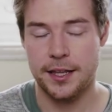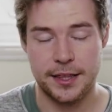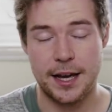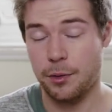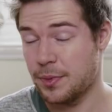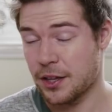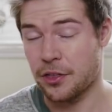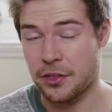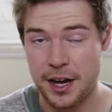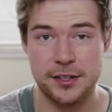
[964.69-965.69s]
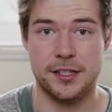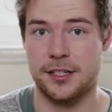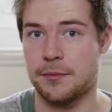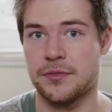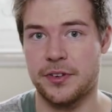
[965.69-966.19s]
That will be a thousand
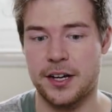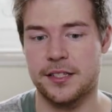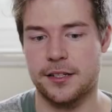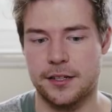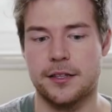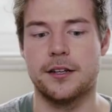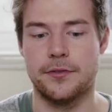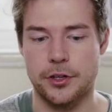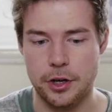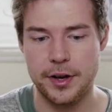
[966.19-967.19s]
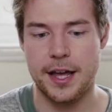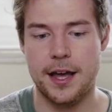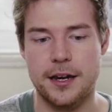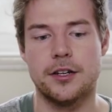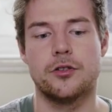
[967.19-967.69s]
times faster than if you go
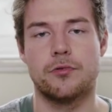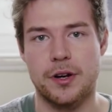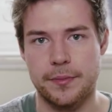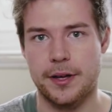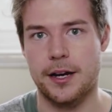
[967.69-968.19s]
ahead and you re